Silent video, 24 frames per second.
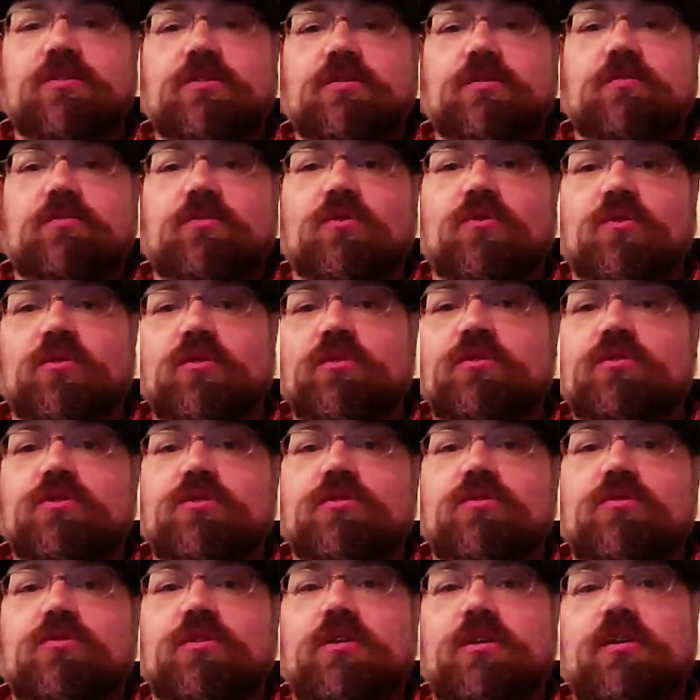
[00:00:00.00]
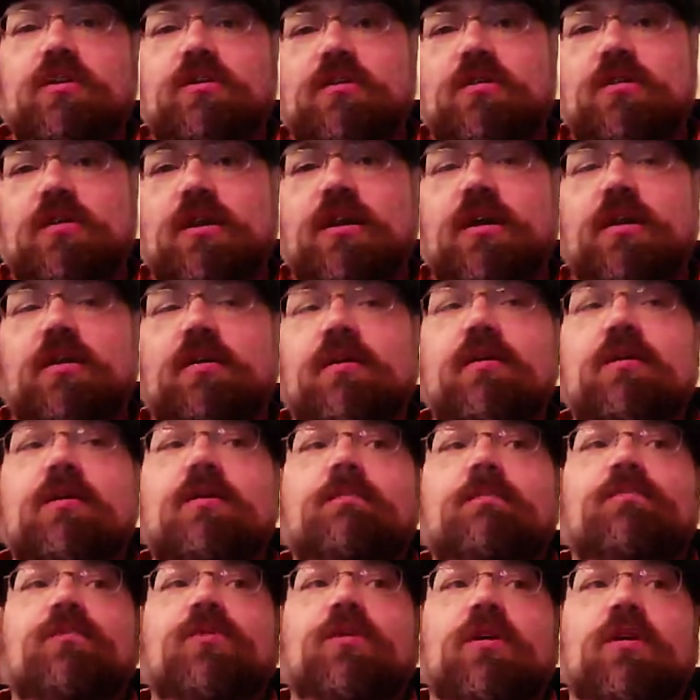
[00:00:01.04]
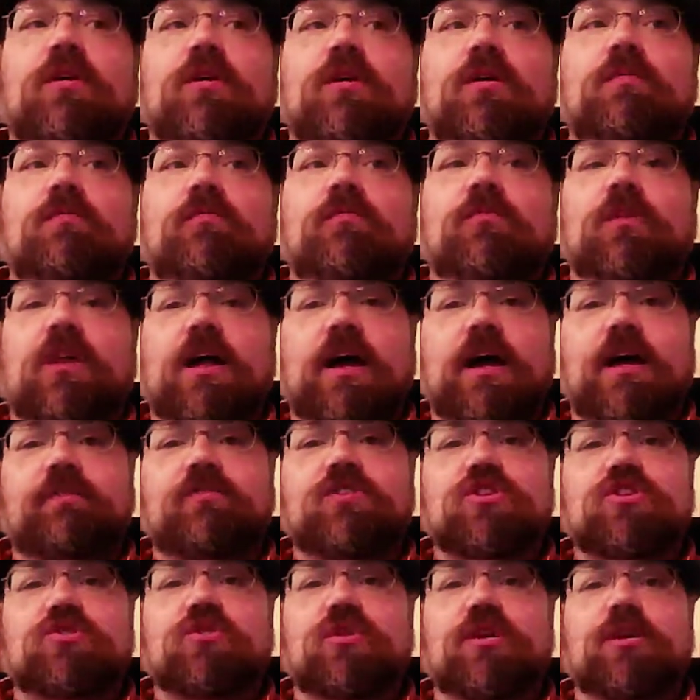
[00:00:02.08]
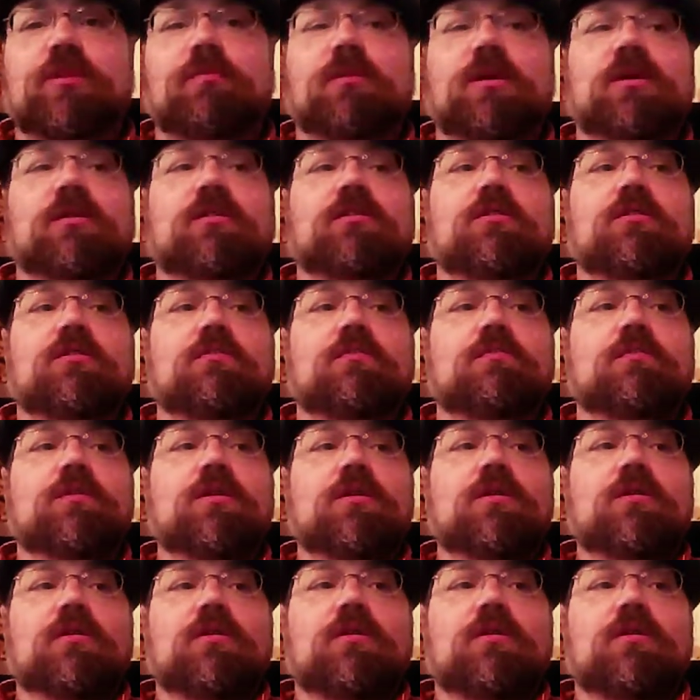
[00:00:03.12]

them onto the internet, live streaming them.